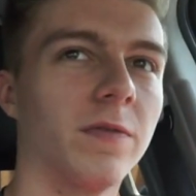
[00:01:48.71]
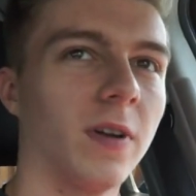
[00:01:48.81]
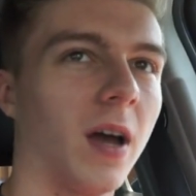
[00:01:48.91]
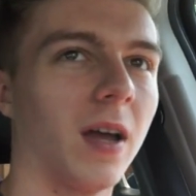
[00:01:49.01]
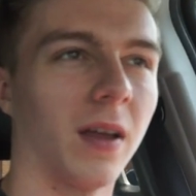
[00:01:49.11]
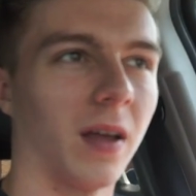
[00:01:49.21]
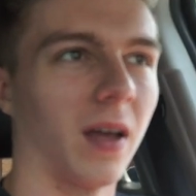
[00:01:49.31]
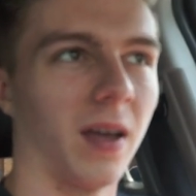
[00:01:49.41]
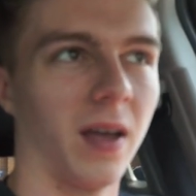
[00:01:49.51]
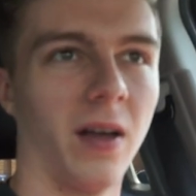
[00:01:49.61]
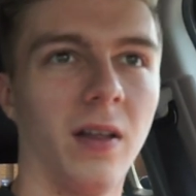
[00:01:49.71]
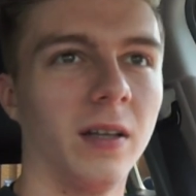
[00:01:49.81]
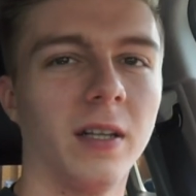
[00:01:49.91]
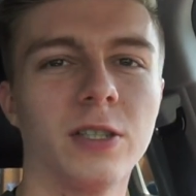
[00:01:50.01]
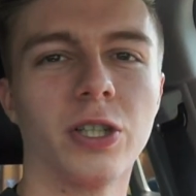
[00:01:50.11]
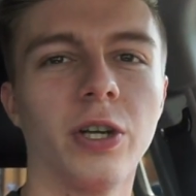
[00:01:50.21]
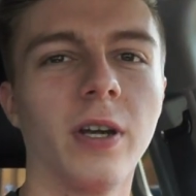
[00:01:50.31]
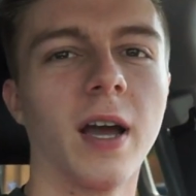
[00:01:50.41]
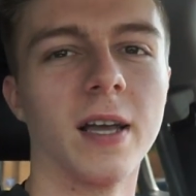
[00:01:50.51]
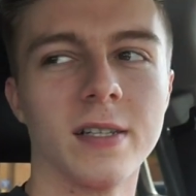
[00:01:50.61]
If not, I'll at least show you
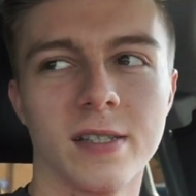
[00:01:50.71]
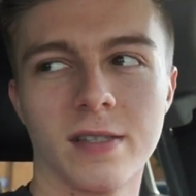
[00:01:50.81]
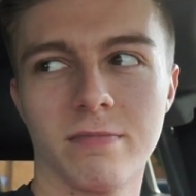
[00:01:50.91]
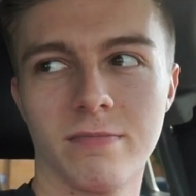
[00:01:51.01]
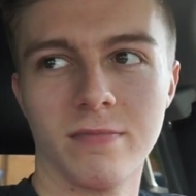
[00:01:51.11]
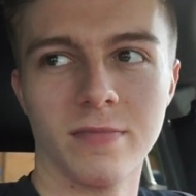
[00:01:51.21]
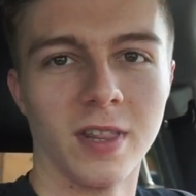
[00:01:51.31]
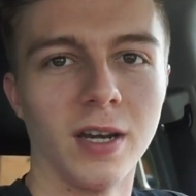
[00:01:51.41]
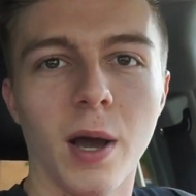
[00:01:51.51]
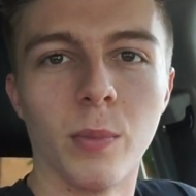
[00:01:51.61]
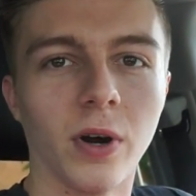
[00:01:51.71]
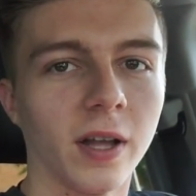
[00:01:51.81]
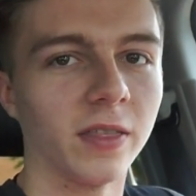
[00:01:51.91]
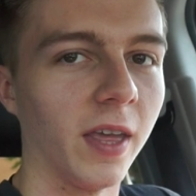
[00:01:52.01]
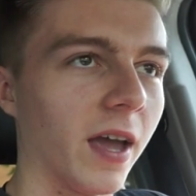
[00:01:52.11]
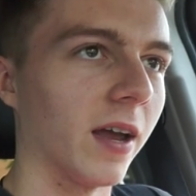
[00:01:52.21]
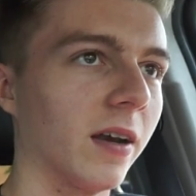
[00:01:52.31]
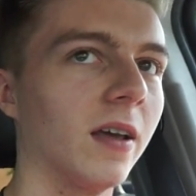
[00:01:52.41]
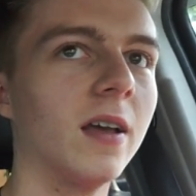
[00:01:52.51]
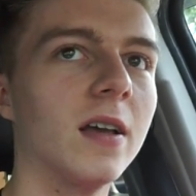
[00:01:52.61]
guys the number at the
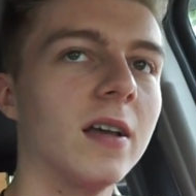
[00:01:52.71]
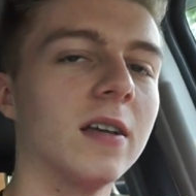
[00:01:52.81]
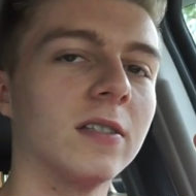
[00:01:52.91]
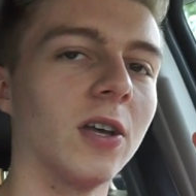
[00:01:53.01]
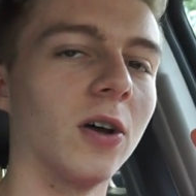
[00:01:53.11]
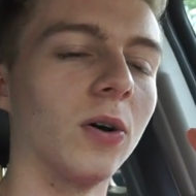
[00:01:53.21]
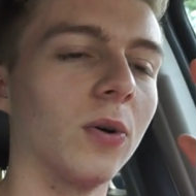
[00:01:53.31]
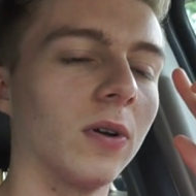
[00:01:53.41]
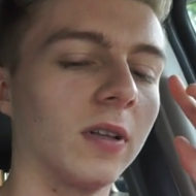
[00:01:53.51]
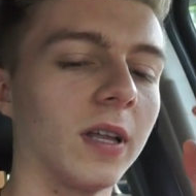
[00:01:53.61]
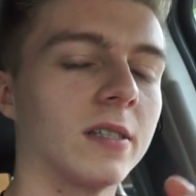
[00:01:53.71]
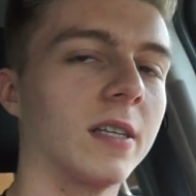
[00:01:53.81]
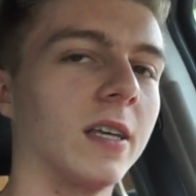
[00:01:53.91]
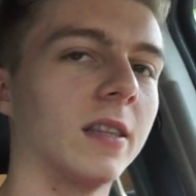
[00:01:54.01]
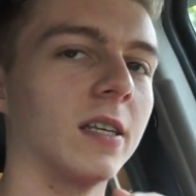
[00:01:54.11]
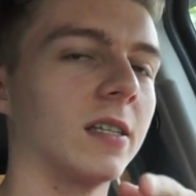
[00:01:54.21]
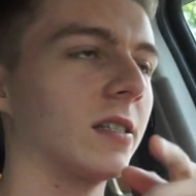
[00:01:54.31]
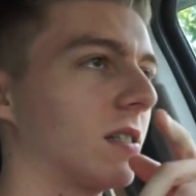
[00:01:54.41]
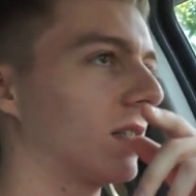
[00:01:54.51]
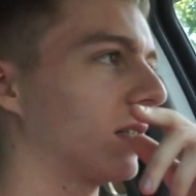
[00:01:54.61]
end. So let's get
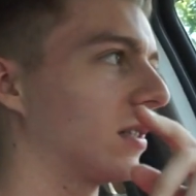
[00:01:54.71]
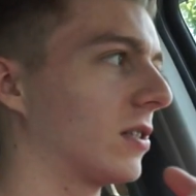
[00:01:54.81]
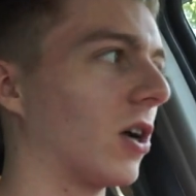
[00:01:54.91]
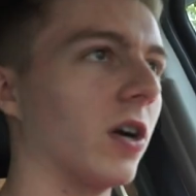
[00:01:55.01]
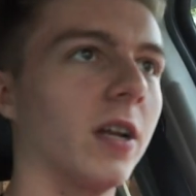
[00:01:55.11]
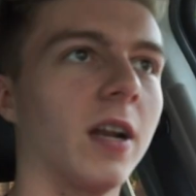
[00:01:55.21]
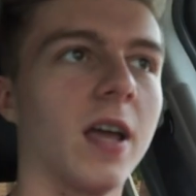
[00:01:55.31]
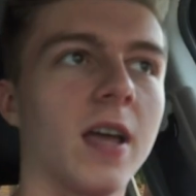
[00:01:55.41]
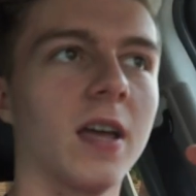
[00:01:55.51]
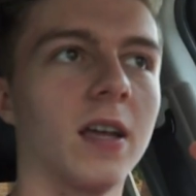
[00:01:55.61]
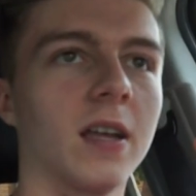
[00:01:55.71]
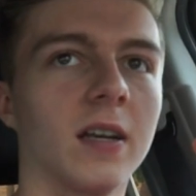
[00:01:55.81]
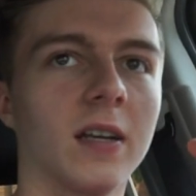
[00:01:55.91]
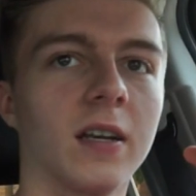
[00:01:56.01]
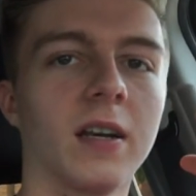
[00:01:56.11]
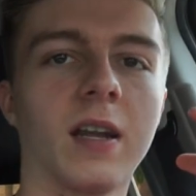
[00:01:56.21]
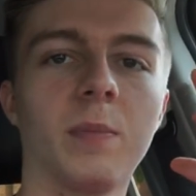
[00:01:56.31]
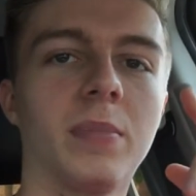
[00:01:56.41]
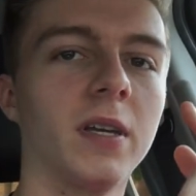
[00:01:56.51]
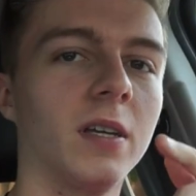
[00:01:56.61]
this started and I'll
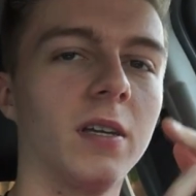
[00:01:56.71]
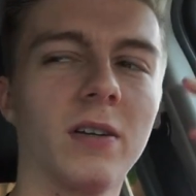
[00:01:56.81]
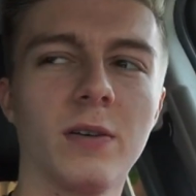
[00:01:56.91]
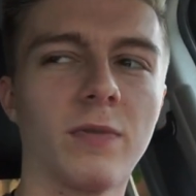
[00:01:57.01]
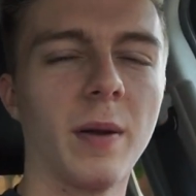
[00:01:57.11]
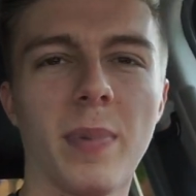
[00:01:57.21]
be right